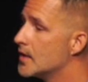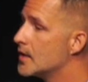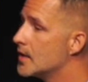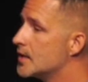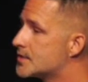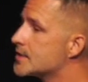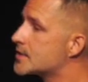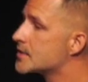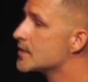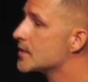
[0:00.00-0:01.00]
He
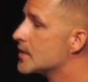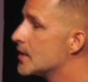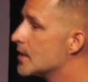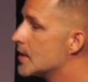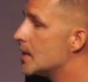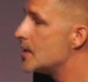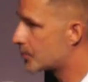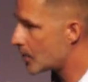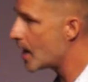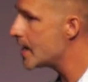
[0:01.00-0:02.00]
says, he
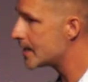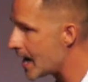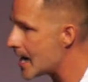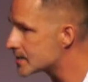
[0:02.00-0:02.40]
prayed and asked